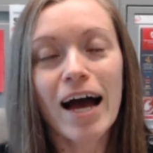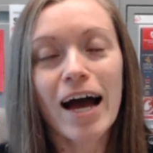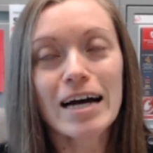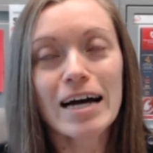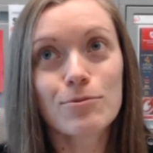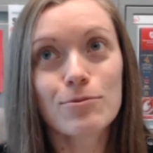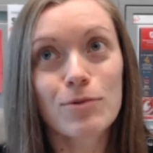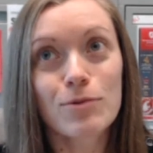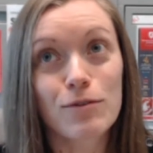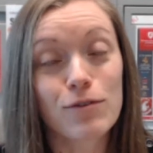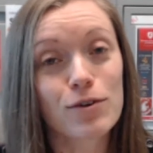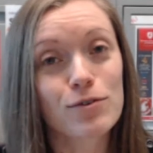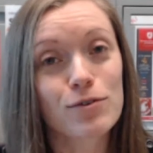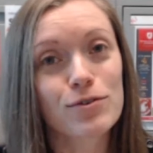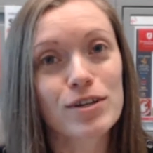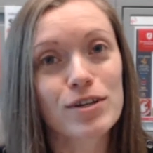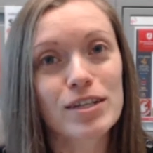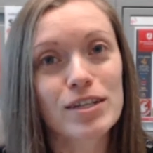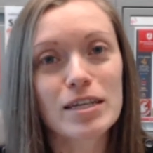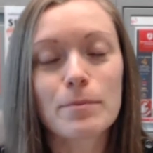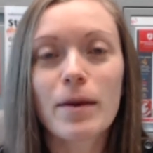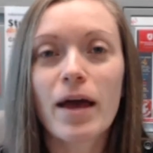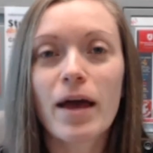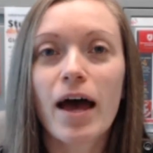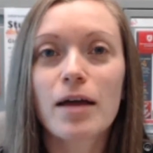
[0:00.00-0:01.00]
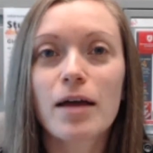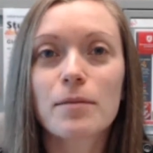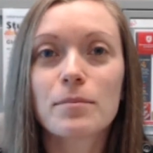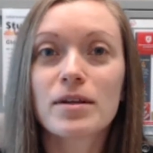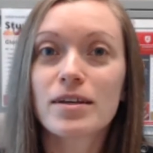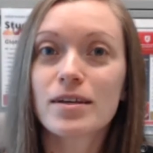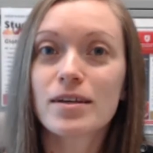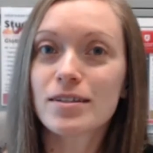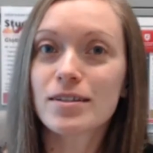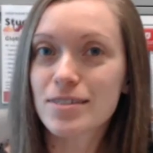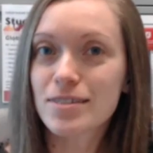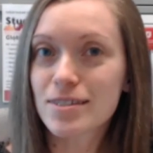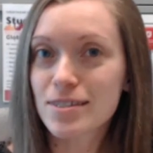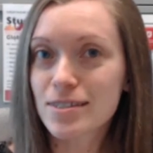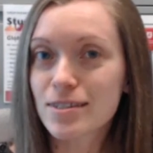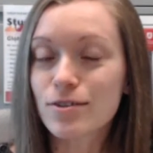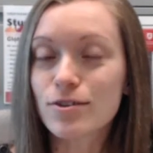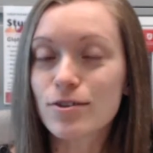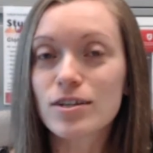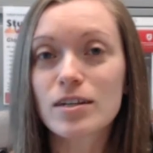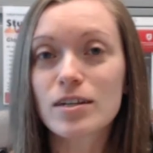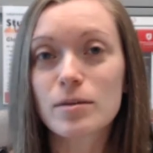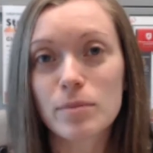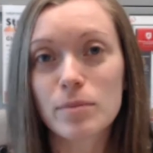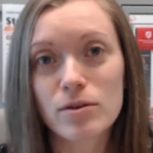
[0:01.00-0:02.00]
we feel really bad, but it's still
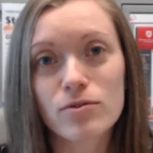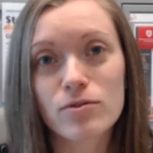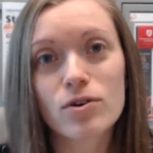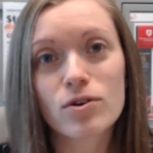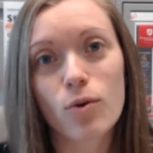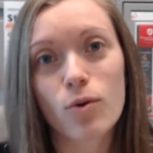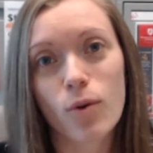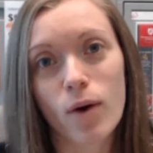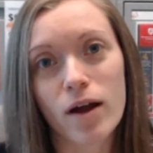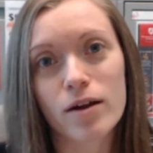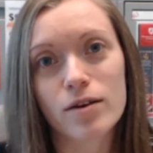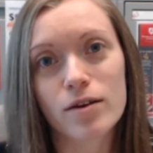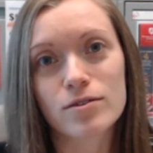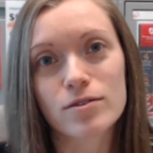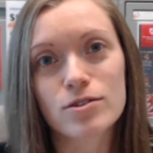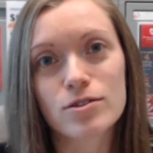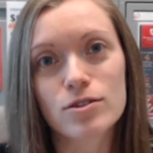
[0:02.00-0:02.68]
going to be required,